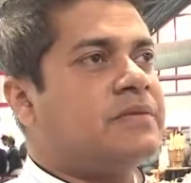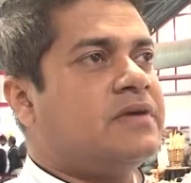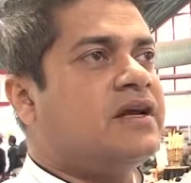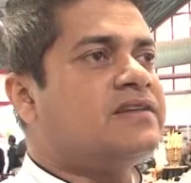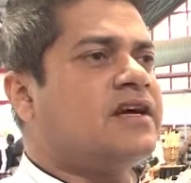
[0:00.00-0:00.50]

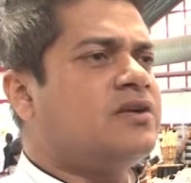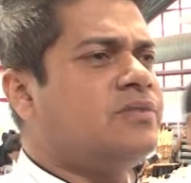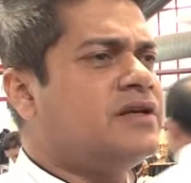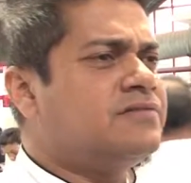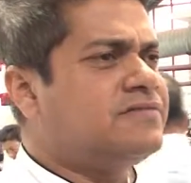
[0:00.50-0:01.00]
primarily I try to
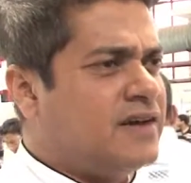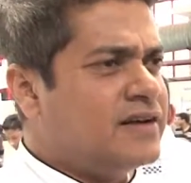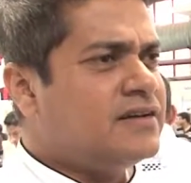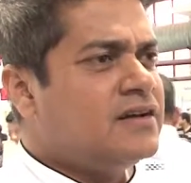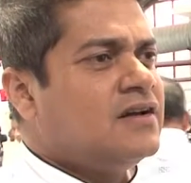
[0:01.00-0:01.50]
make them
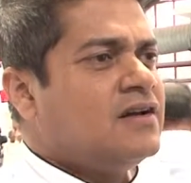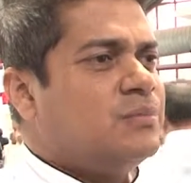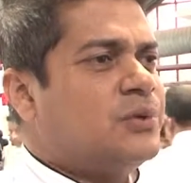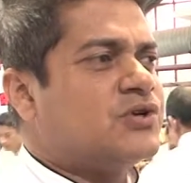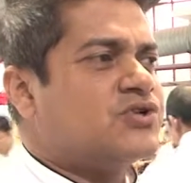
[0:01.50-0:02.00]
fun.
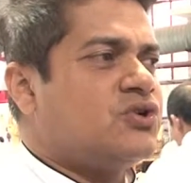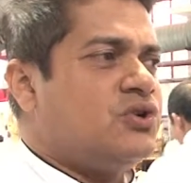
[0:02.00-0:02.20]
Because you know,